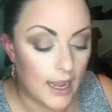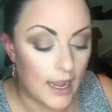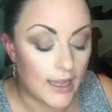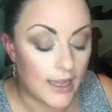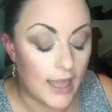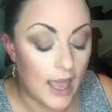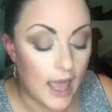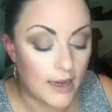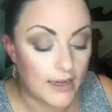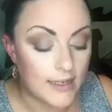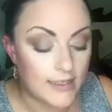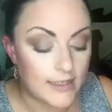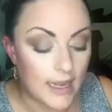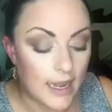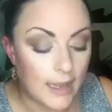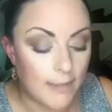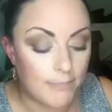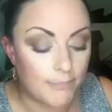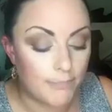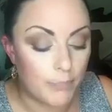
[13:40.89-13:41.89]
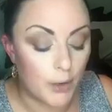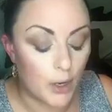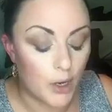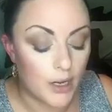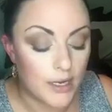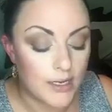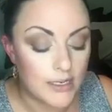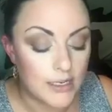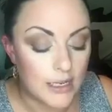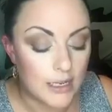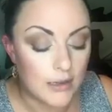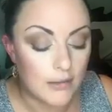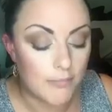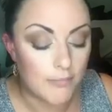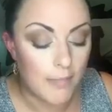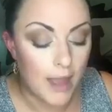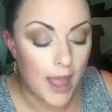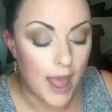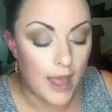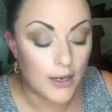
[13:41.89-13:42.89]
again, it's a burgundy
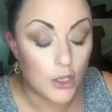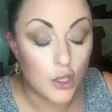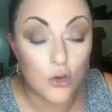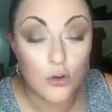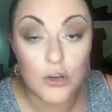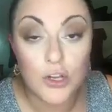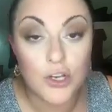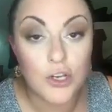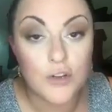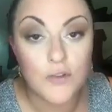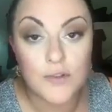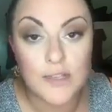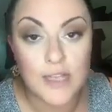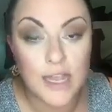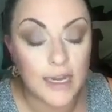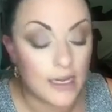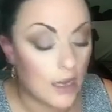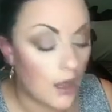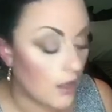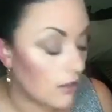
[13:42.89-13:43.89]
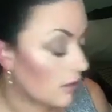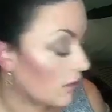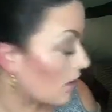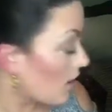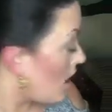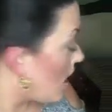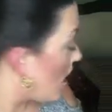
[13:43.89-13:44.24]
matte. You could use any color.